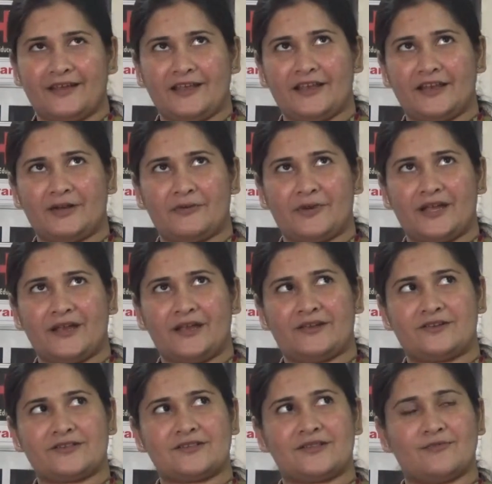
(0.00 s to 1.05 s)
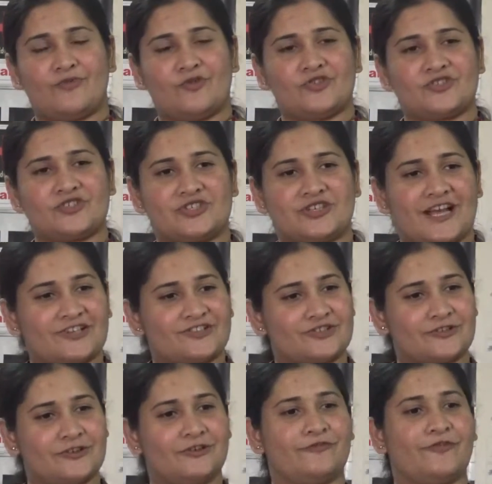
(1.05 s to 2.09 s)
in a way it is the most
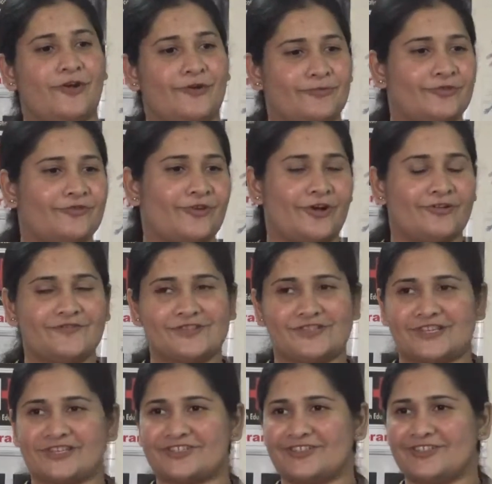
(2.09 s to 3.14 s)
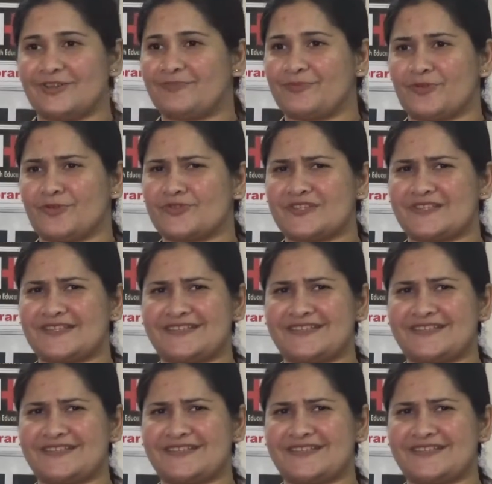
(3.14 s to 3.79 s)
natural form of conversational hypnosis.